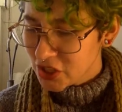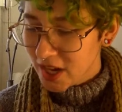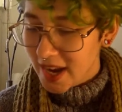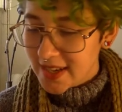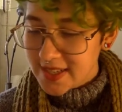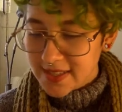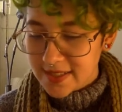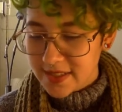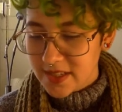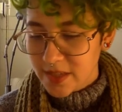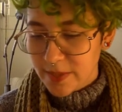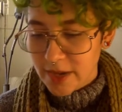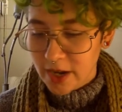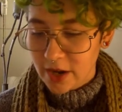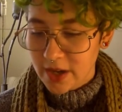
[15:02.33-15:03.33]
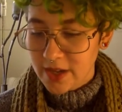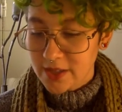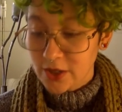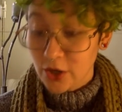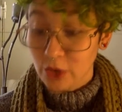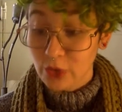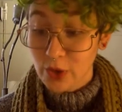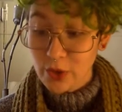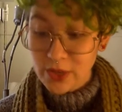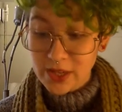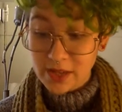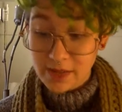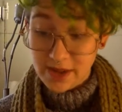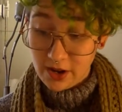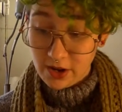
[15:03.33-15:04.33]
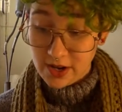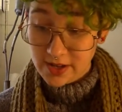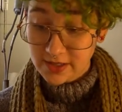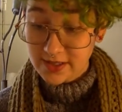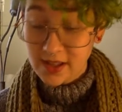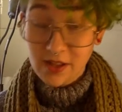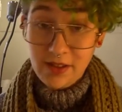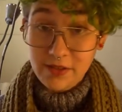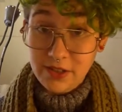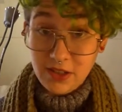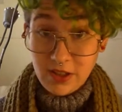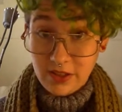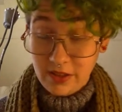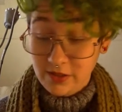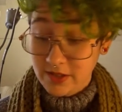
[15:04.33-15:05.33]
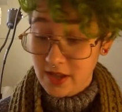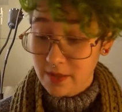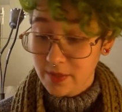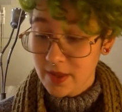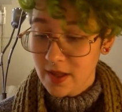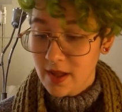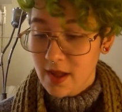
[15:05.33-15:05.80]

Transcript: Chinese tea berries, aronia berries, I'll have to look those up,